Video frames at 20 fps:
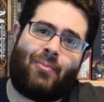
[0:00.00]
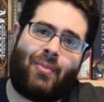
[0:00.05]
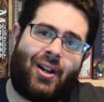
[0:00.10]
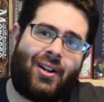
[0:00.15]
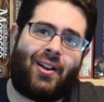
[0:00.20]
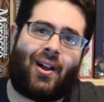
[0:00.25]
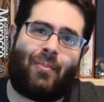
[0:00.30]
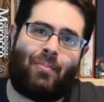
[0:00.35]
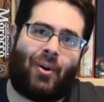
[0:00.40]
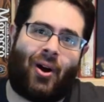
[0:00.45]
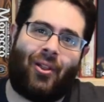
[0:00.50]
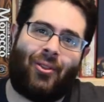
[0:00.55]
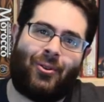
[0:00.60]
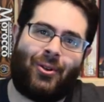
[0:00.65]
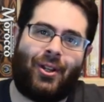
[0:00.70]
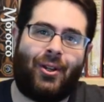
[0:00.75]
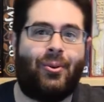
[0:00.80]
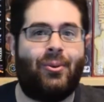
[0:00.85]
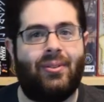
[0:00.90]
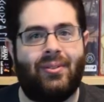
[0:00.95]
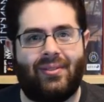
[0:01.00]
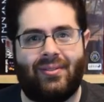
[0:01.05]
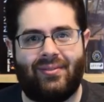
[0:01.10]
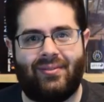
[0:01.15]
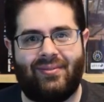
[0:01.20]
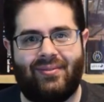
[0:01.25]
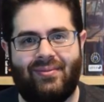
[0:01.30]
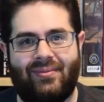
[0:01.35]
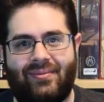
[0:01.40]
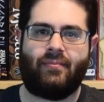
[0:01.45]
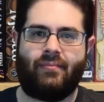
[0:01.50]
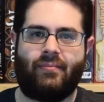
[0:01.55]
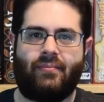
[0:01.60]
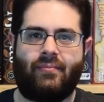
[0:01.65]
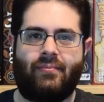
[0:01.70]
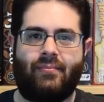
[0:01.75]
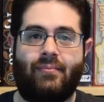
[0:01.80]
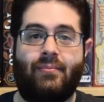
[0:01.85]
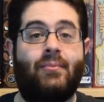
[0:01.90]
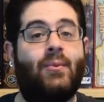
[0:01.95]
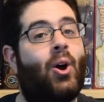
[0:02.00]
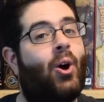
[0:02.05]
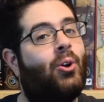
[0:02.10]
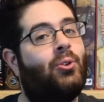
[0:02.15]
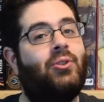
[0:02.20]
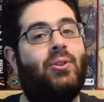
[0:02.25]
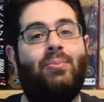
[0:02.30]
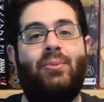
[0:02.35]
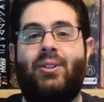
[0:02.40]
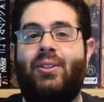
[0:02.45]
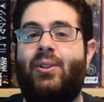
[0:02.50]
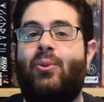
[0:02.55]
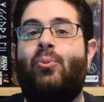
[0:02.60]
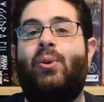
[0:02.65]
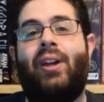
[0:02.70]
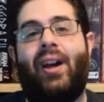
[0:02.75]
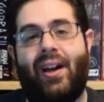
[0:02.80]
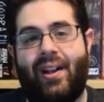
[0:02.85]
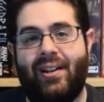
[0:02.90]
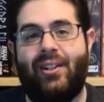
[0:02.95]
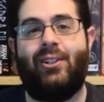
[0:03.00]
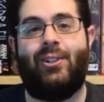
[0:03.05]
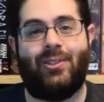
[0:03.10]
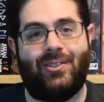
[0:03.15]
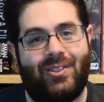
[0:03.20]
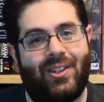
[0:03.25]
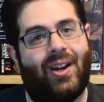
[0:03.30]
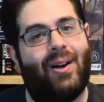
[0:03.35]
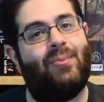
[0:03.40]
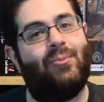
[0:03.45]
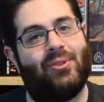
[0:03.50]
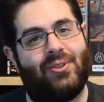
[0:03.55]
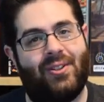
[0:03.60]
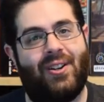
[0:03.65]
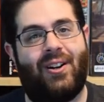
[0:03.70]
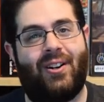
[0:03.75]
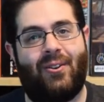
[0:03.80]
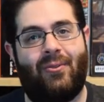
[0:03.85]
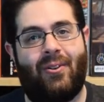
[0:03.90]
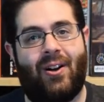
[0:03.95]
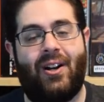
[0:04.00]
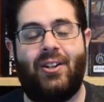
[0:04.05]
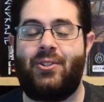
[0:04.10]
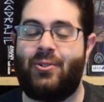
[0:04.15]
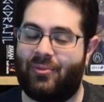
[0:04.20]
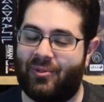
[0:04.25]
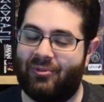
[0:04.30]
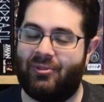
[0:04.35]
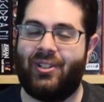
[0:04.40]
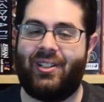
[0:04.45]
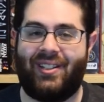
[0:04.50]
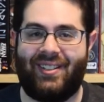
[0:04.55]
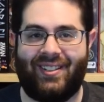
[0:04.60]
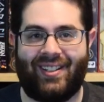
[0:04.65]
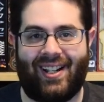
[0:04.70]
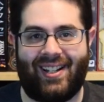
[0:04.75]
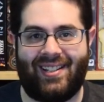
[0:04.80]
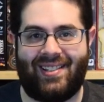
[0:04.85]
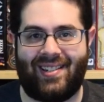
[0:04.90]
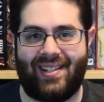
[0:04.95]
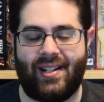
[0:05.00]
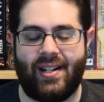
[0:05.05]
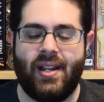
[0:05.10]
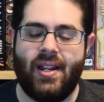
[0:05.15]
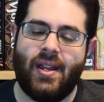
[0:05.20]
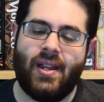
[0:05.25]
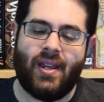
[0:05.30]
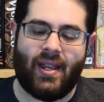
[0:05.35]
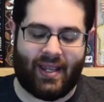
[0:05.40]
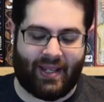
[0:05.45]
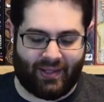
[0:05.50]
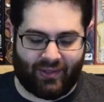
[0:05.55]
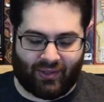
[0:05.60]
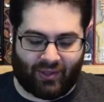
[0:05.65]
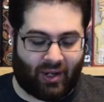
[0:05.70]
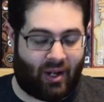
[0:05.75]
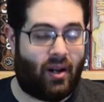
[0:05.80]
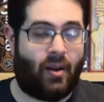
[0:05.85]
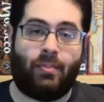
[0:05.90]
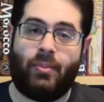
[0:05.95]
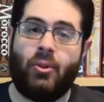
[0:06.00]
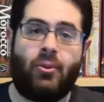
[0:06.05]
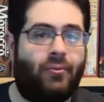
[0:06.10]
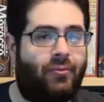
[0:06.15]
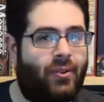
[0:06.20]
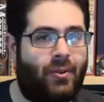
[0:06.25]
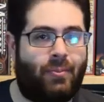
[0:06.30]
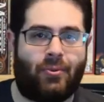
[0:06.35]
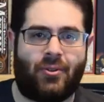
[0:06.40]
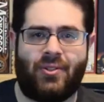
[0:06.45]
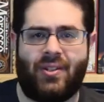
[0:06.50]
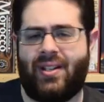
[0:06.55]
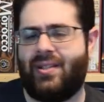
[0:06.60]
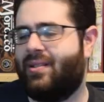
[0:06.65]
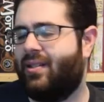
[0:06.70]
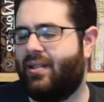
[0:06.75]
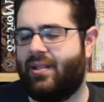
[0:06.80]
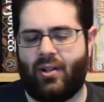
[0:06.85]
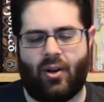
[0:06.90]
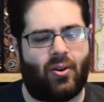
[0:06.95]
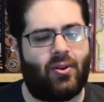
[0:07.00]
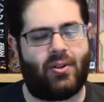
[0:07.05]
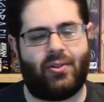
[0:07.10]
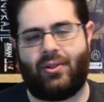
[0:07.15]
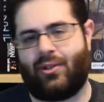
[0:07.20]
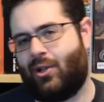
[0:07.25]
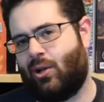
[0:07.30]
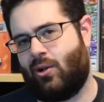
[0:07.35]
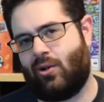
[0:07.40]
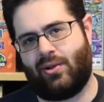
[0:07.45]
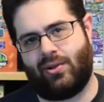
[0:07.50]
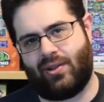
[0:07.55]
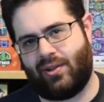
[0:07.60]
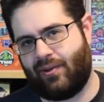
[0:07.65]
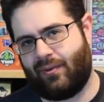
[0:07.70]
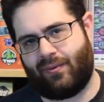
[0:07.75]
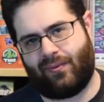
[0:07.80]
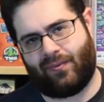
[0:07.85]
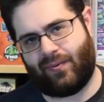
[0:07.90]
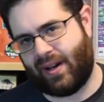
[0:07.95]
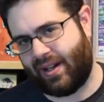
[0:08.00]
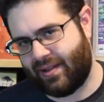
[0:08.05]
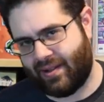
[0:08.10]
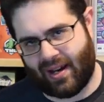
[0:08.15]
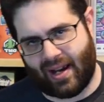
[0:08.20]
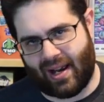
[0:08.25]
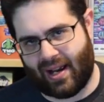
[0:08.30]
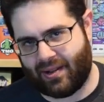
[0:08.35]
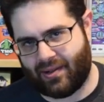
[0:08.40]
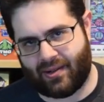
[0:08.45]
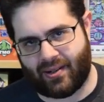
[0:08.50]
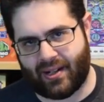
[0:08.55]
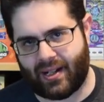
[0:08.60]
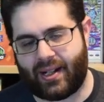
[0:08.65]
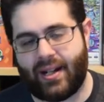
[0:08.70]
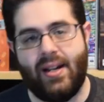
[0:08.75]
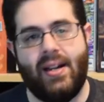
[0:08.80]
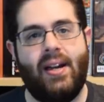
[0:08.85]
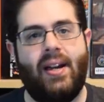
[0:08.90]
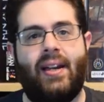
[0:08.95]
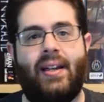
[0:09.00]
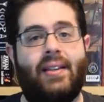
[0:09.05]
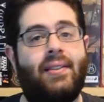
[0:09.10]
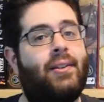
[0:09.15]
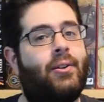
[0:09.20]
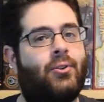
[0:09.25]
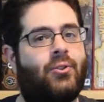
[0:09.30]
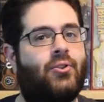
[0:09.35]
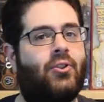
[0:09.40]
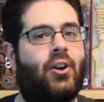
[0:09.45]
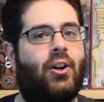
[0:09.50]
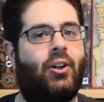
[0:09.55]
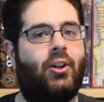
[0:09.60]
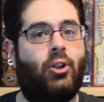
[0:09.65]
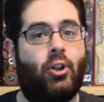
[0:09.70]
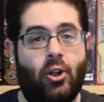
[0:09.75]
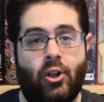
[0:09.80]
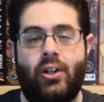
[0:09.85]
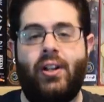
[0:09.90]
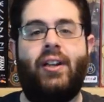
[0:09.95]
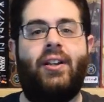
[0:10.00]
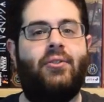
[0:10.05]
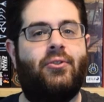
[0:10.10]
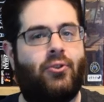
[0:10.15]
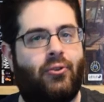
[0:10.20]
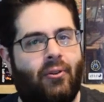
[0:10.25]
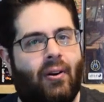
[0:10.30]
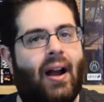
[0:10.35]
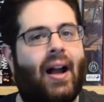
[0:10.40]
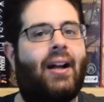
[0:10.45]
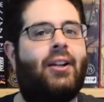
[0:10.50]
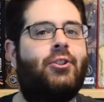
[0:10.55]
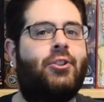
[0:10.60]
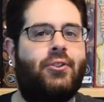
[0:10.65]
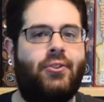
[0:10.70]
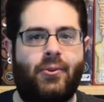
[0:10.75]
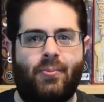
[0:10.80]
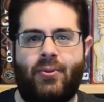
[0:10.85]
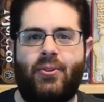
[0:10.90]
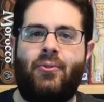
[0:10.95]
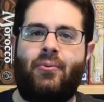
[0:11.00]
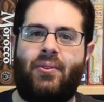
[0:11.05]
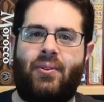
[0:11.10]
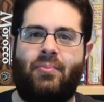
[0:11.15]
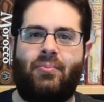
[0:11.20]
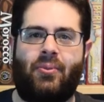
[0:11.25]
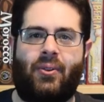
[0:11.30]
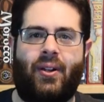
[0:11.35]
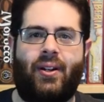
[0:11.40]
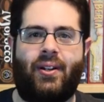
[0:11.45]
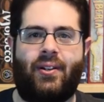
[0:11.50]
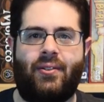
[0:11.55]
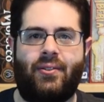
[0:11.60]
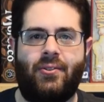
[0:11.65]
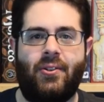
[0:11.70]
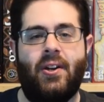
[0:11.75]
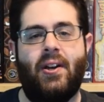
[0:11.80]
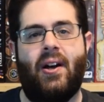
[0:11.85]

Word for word: might not bother you ultimately, we had a good time with Nagaraja. We really liked it. It's uh, beautifully presented. The art on the cards is fantastic. It, there's good interactions between players,